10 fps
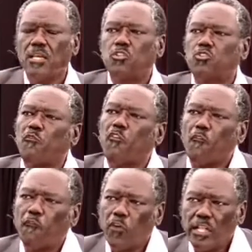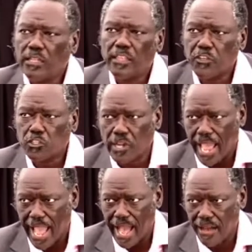to fulfill the vision I
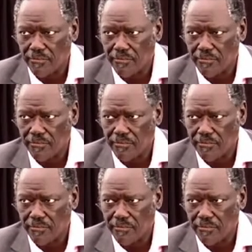have?